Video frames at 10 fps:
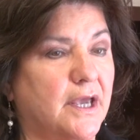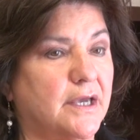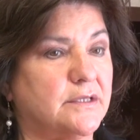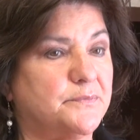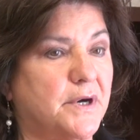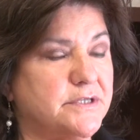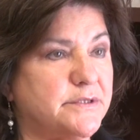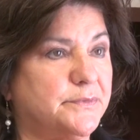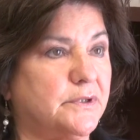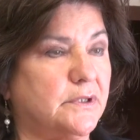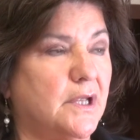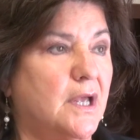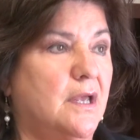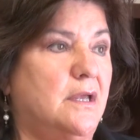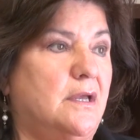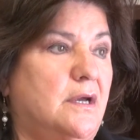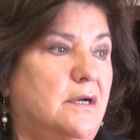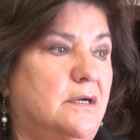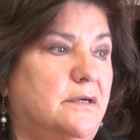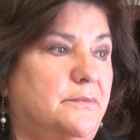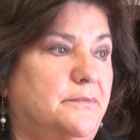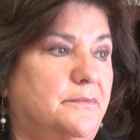at possible uh,